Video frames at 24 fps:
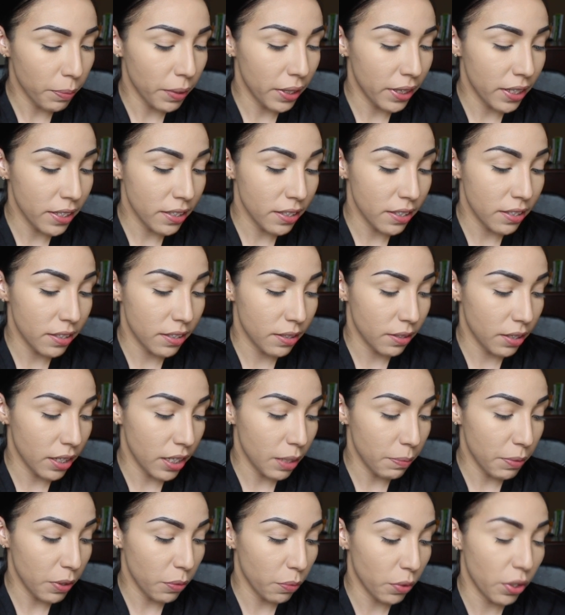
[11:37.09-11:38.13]
but this is
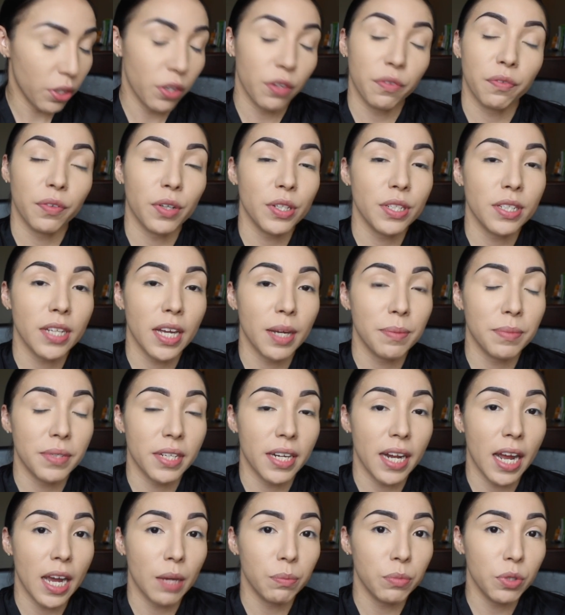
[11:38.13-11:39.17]
gonna be one of the first times
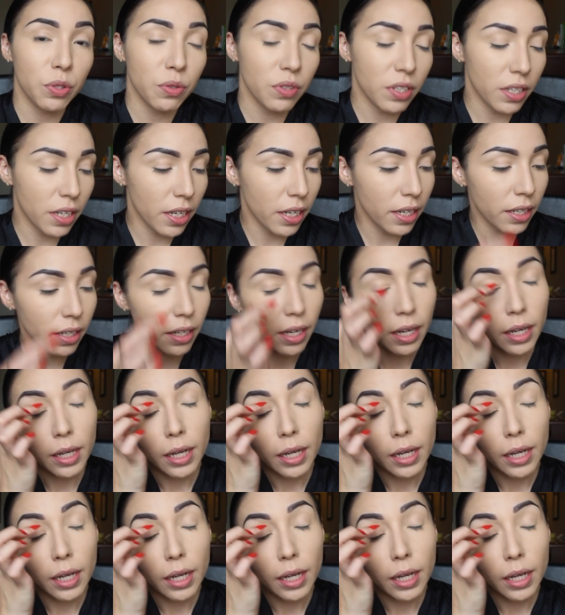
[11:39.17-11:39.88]
that I'm using it.